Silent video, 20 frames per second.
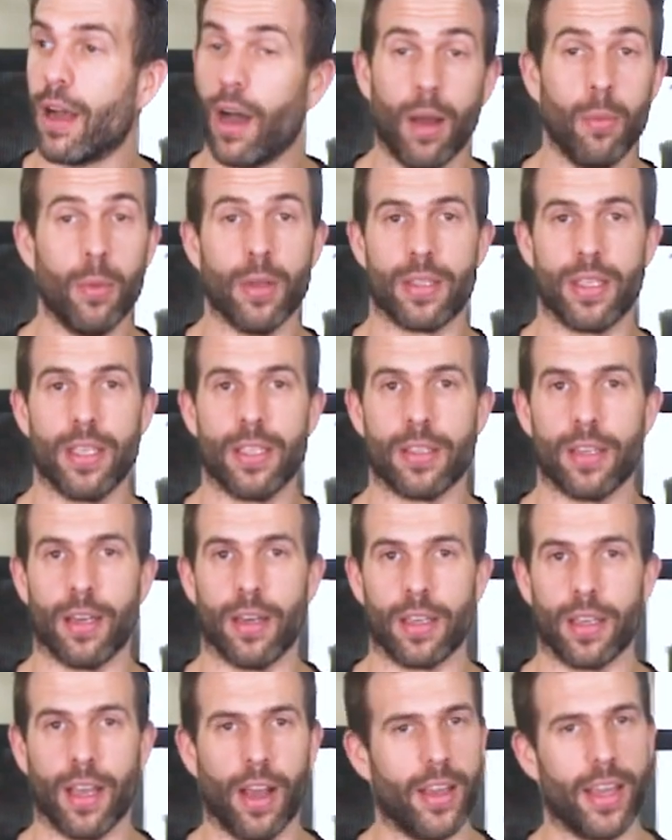I'm on
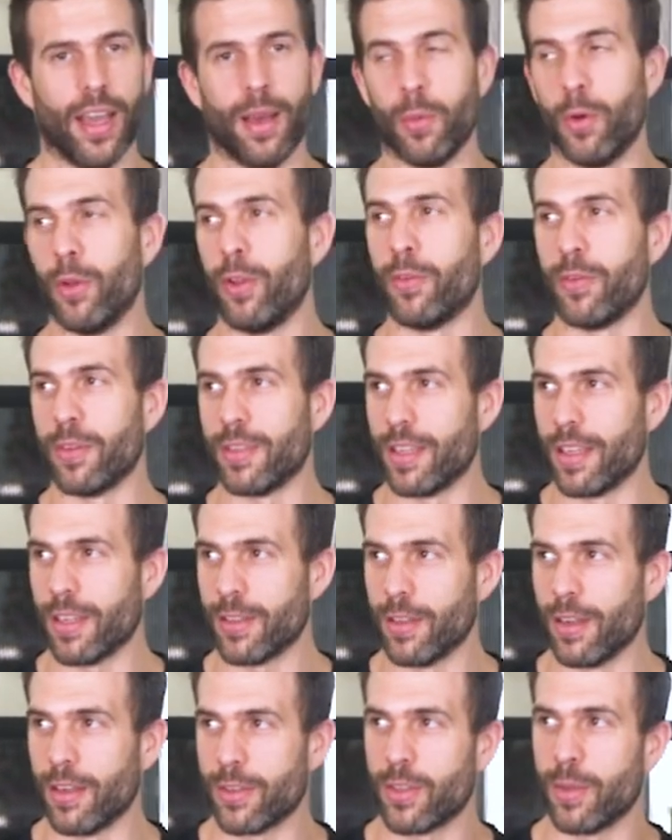TikTok. Oh, yeah, I'm all over
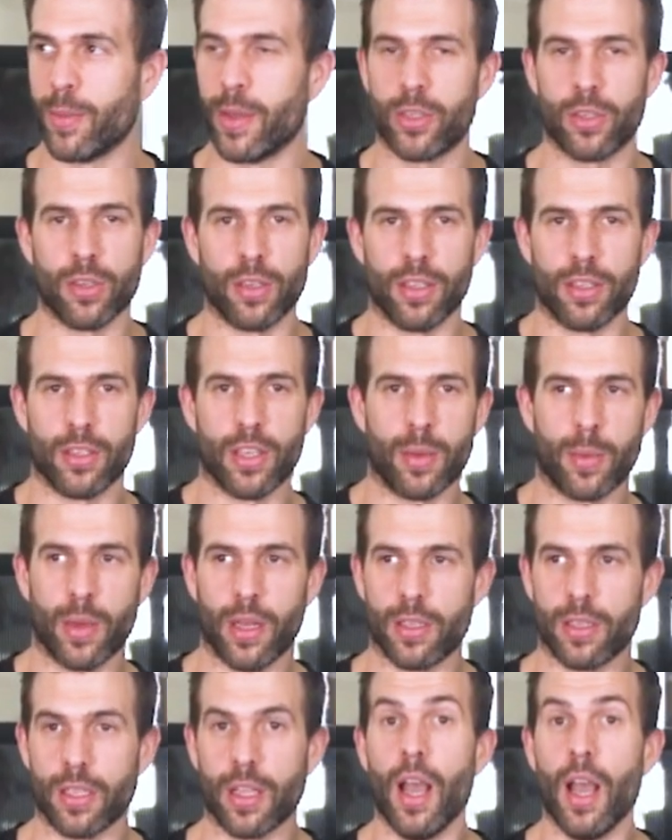TikTok. So make sure you check me out.